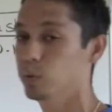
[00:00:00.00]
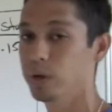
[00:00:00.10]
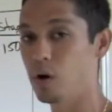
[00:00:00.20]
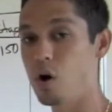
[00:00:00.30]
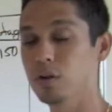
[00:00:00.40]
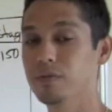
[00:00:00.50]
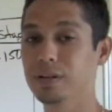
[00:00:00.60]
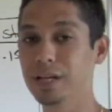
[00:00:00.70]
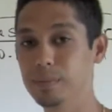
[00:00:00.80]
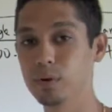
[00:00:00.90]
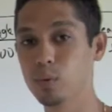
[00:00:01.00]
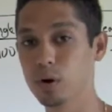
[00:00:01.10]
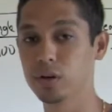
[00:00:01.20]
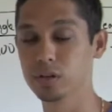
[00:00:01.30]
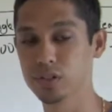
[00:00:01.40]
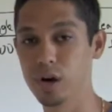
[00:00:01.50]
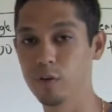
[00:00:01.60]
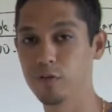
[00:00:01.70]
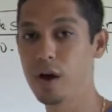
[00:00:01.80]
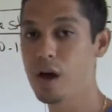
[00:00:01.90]
doing all of the labor work
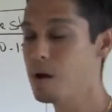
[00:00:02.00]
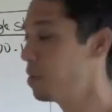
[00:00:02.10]
yourself,